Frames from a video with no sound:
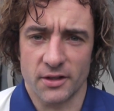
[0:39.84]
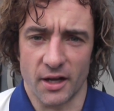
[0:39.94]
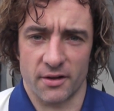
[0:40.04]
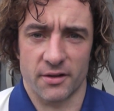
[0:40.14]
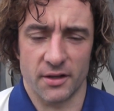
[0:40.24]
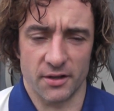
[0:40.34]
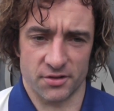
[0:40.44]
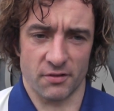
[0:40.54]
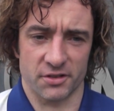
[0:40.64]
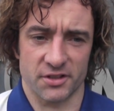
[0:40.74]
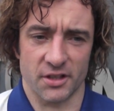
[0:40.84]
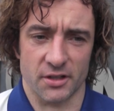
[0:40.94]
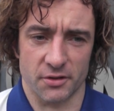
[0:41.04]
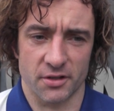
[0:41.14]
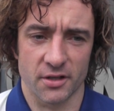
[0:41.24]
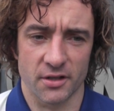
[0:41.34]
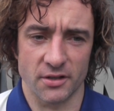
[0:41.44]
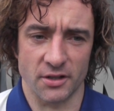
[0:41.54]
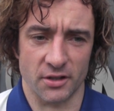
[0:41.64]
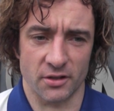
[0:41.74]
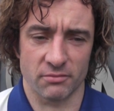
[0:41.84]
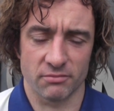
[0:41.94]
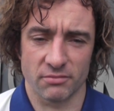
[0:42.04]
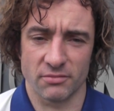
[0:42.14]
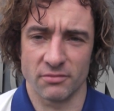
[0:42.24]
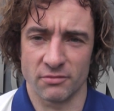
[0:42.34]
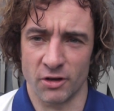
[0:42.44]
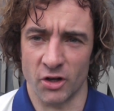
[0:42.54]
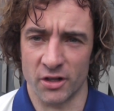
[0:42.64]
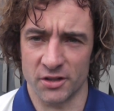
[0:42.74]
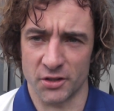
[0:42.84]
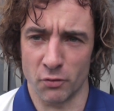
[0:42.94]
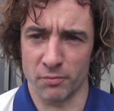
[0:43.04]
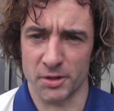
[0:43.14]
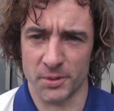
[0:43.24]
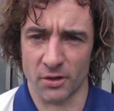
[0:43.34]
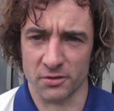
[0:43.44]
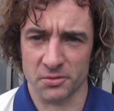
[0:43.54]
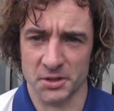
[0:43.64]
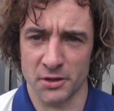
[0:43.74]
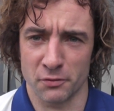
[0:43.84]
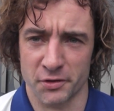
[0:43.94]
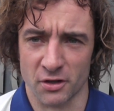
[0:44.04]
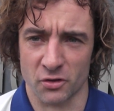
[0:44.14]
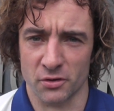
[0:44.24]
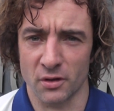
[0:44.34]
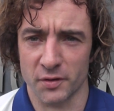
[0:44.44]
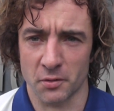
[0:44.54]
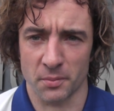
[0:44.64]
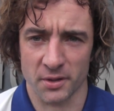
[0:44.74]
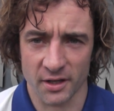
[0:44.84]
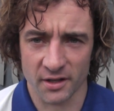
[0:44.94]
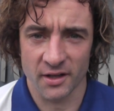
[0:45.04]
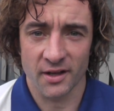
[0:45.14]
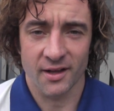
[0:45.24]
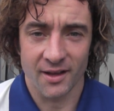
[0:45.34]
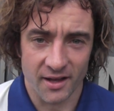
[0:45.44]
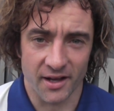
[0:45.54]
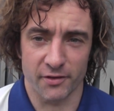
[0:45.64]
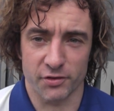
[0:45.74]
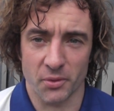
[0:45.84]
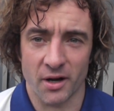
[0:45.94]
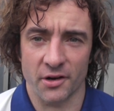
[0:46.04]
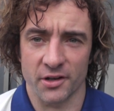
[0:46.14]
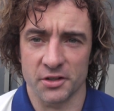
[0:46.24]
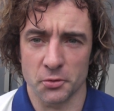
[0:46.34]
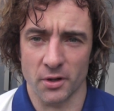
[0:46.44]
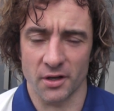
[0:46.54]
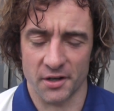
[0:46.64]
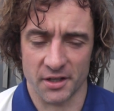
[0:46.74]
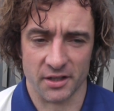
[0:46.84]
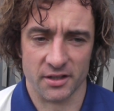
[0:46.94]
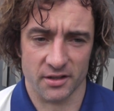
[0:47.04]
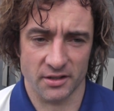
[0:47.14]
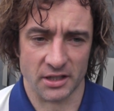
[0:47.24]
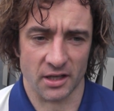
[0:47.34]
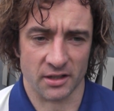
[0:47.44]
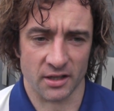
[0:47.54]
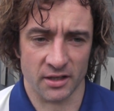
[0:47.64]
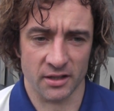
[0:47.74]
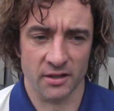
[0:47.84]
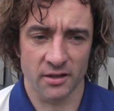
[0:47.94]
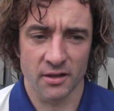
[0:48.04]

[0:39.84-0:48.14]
Yeah, so obviously you can rely on the two of them, to be honest with you. If you're not good enough, you won't play, and if you are, then you will. I think you can't get any